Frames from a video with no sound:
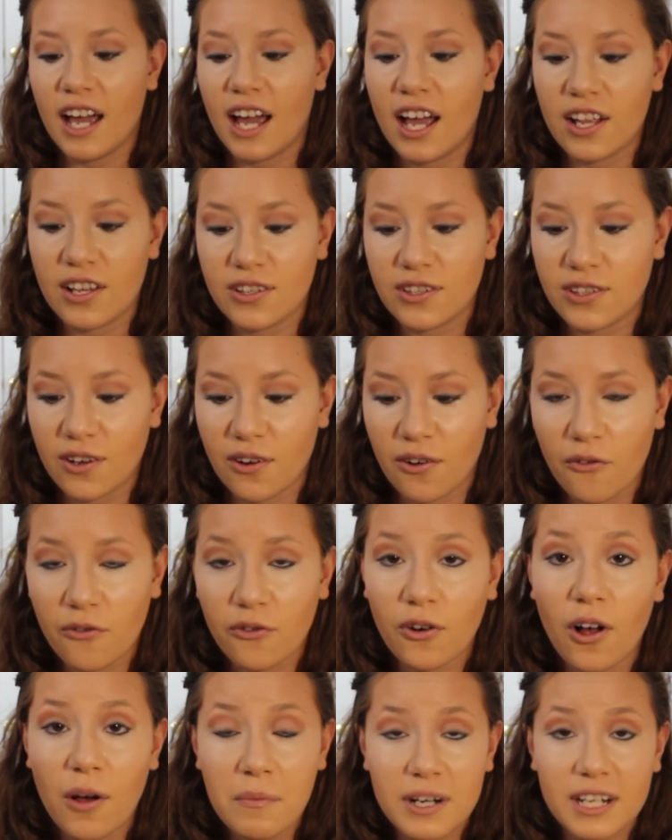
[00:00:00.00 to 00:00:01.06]
And so
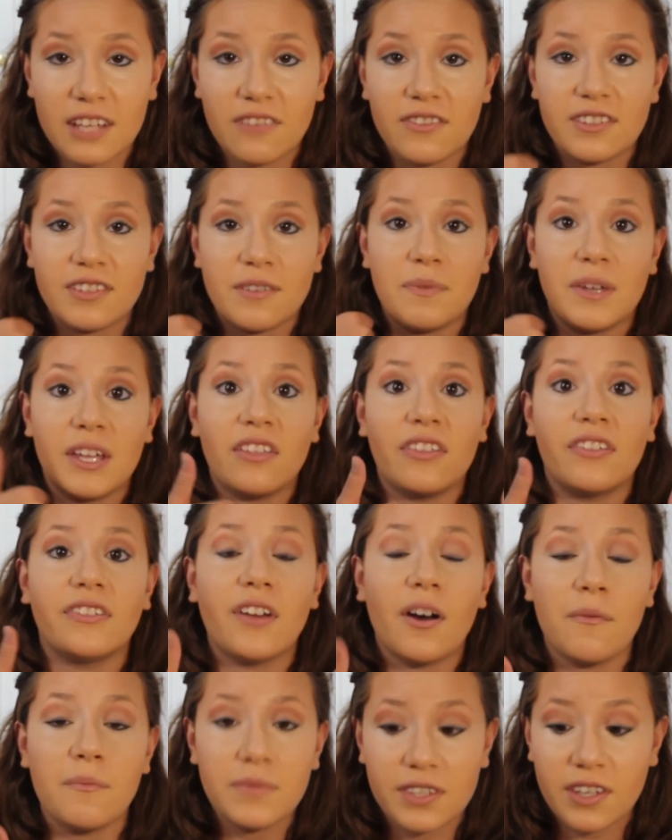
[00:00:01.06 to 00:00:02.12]
overall, I'm going to give this a big
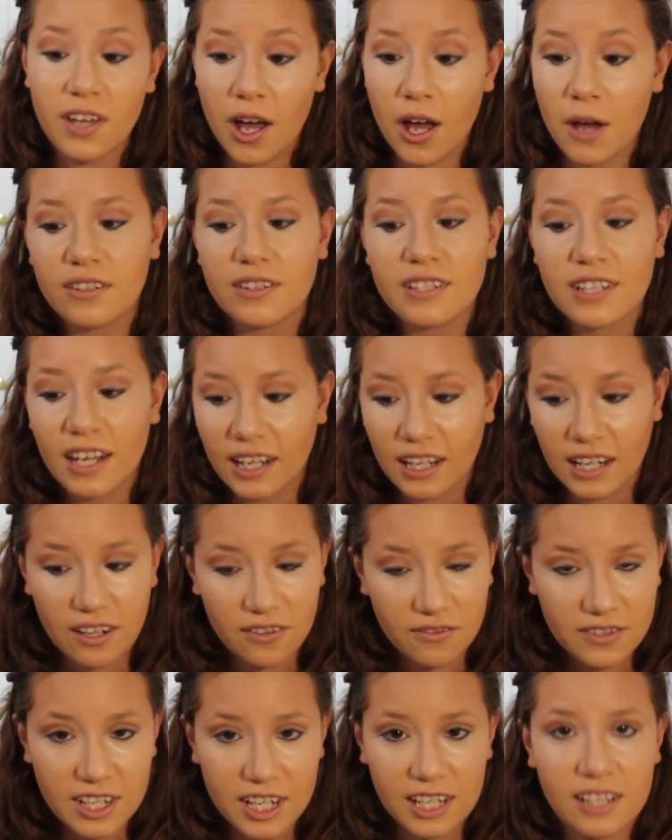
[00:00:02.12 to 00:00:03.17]
thumbs up. 10 out
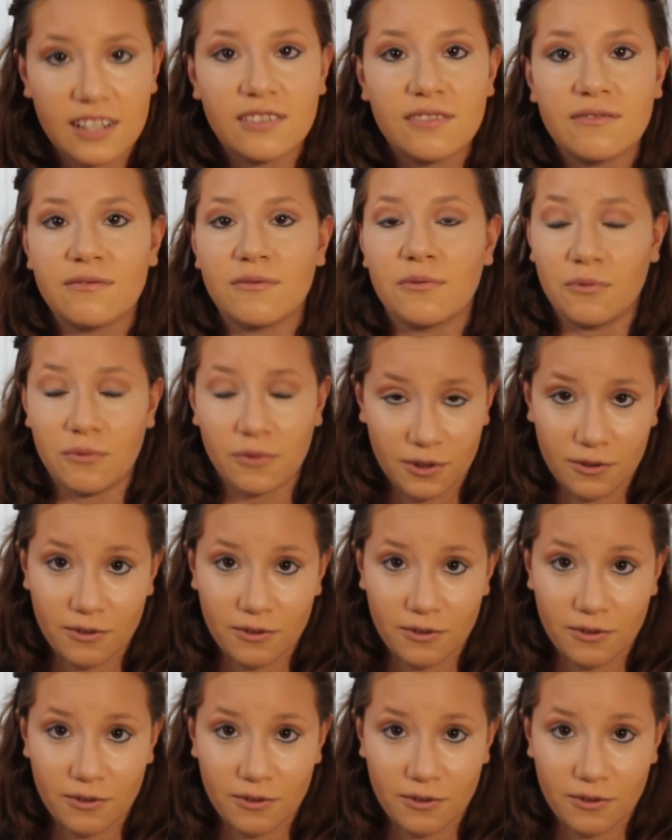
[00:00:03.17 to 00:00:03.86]
of 10 would